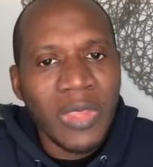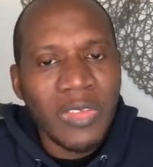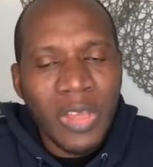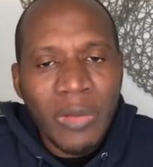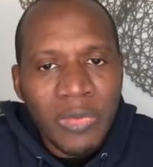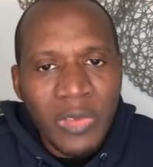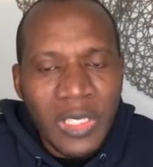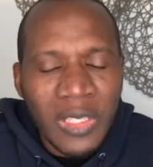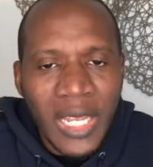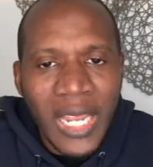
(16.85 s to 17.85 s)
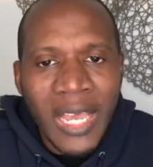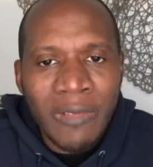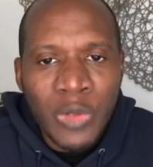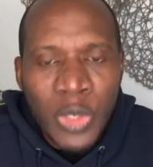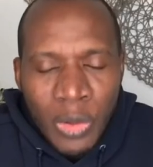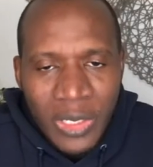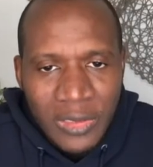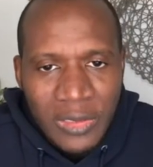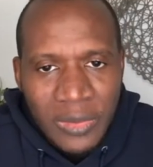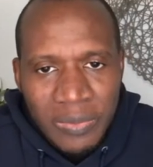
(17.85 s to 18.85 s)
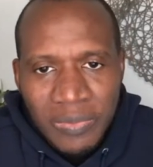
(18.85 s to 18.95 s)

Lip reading: something that I've noticed